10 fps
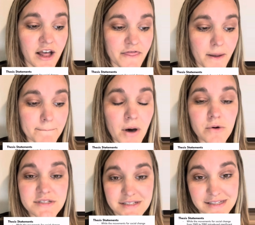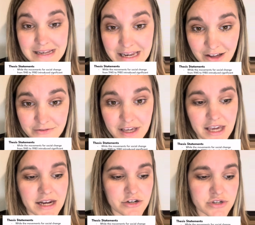the most
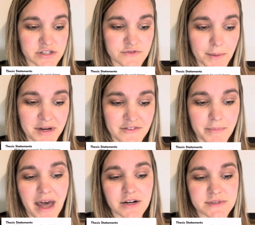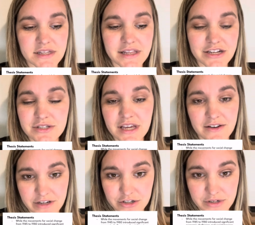significant and transformative impact was the
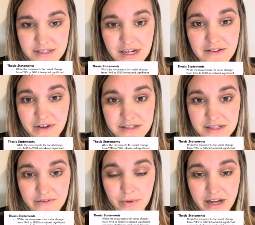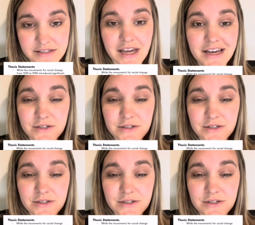legislative victories that advanced civil rights.